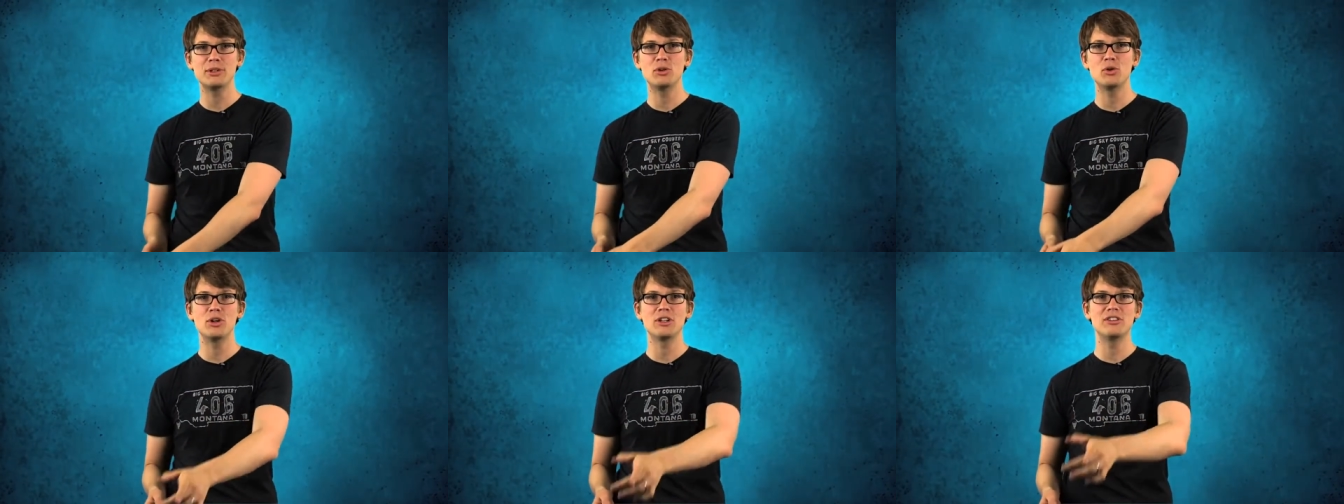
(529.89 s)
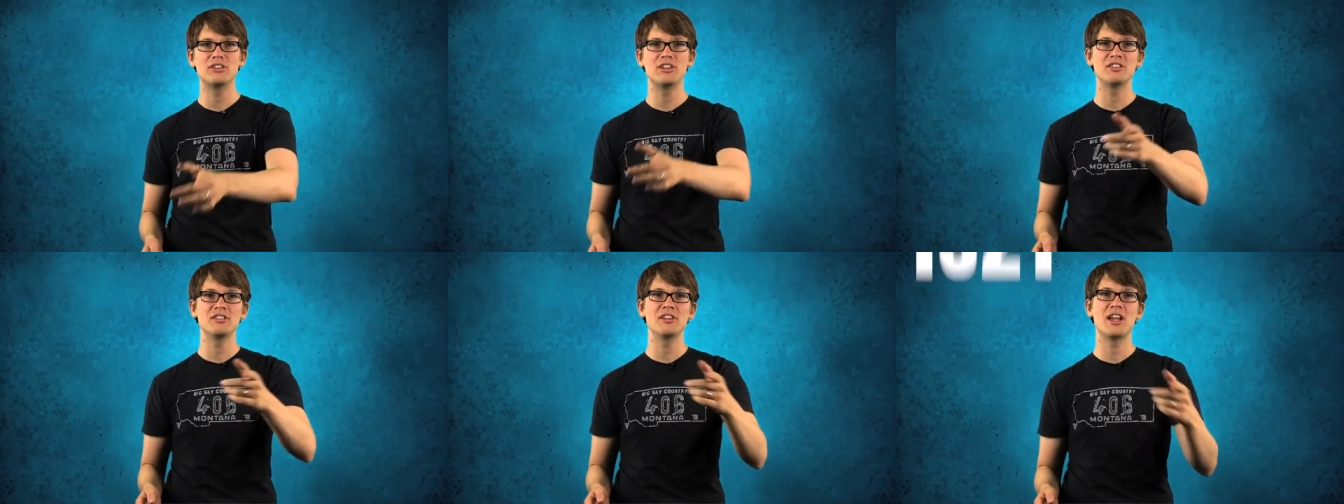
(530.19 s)
going
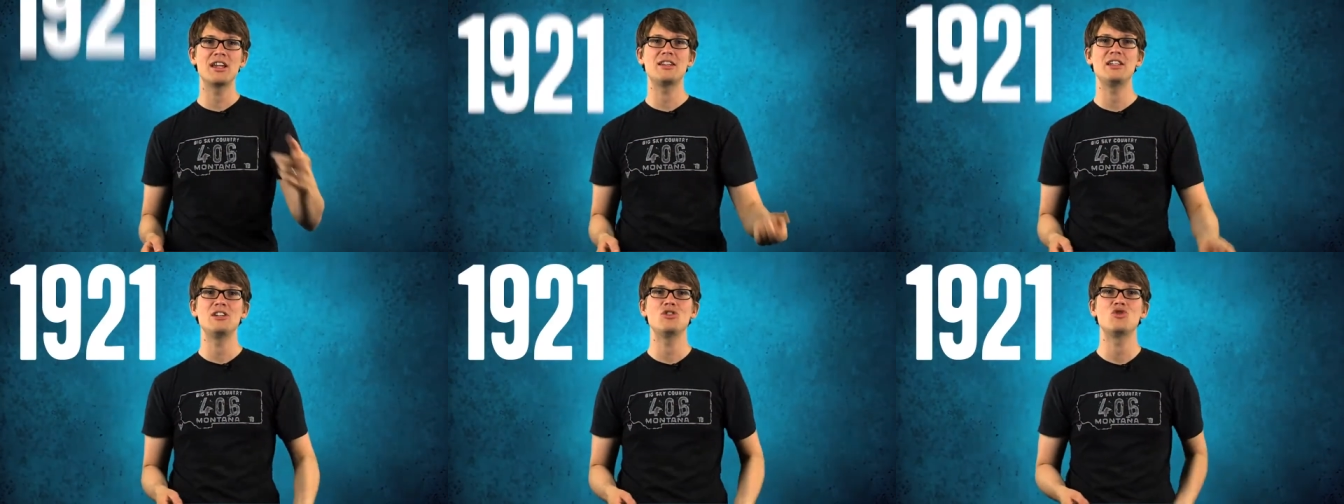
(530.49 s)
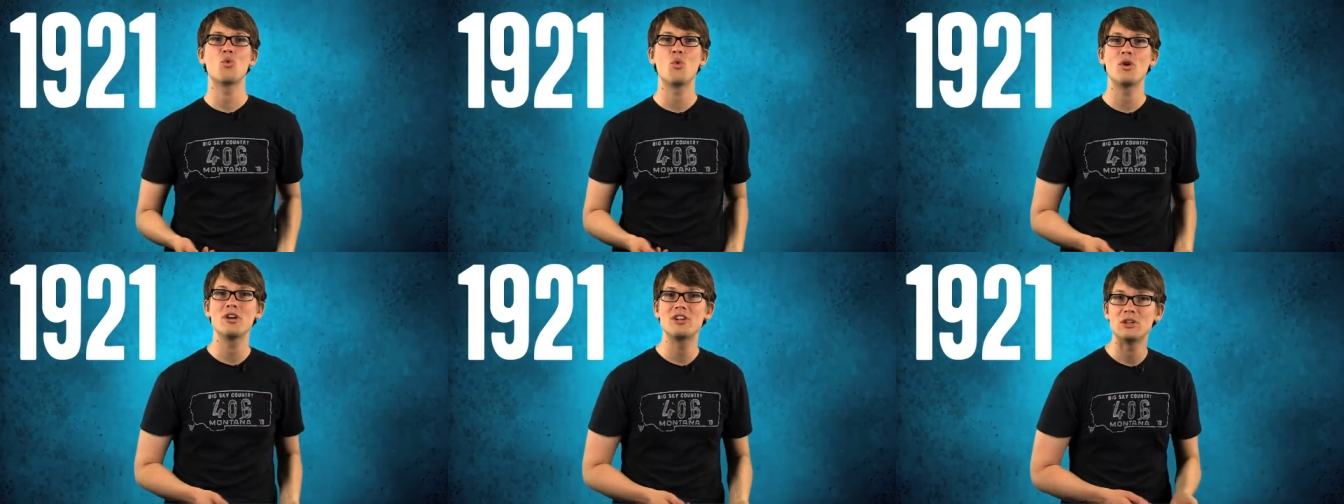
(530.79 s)
since
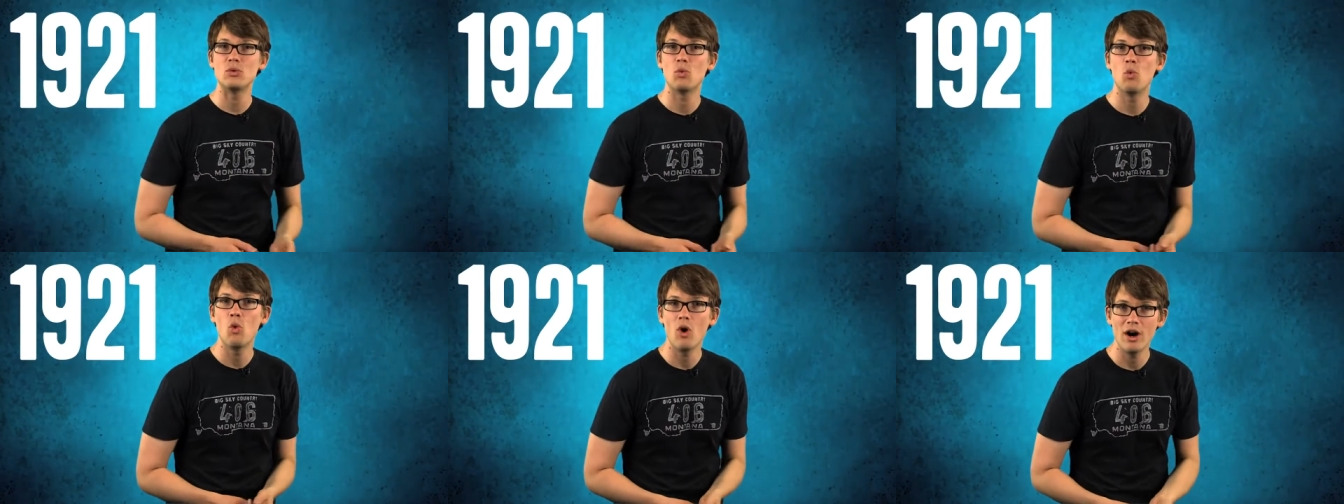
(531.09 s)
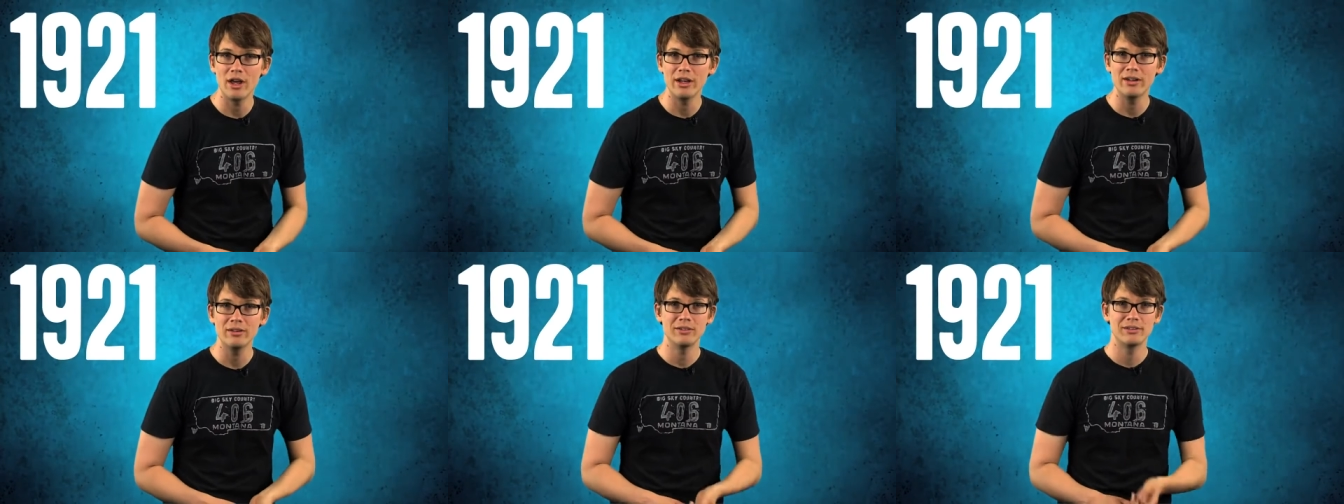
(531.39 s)

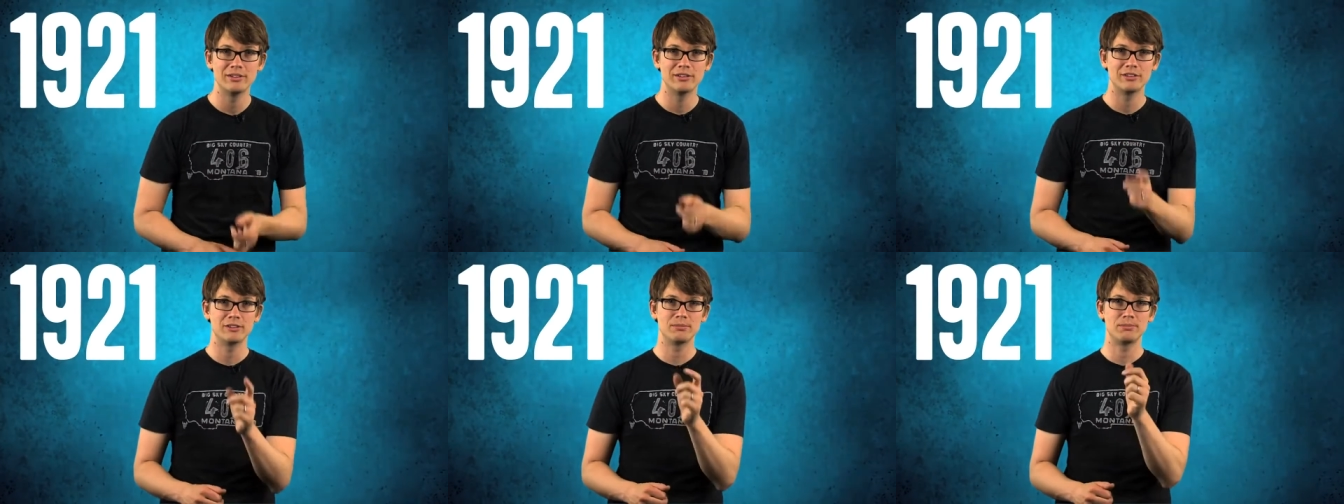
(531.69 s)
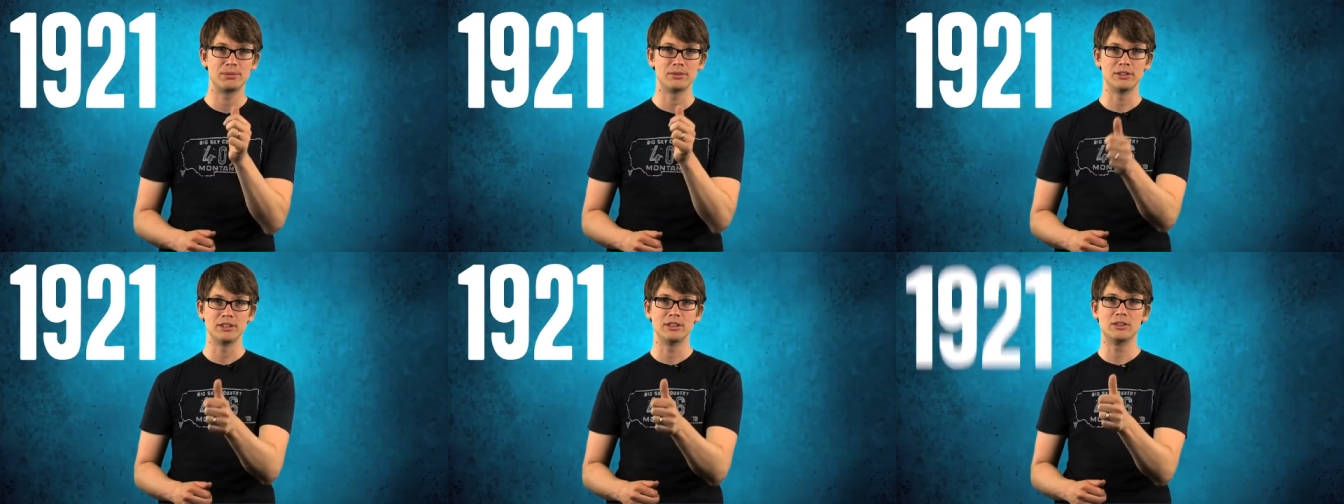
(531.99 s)
1921, which is
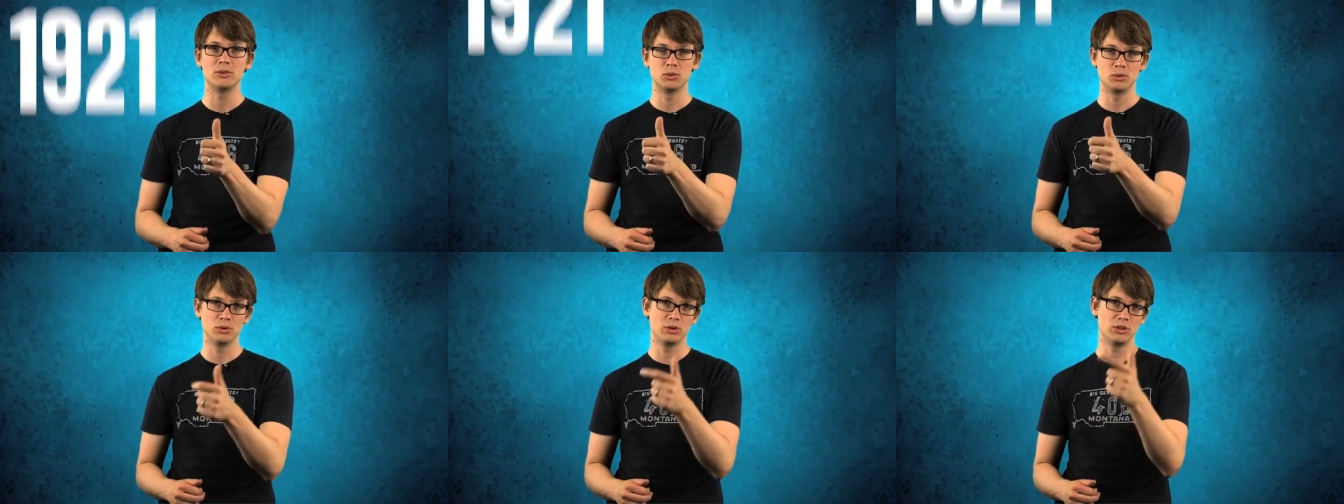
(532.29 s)
pretty cool.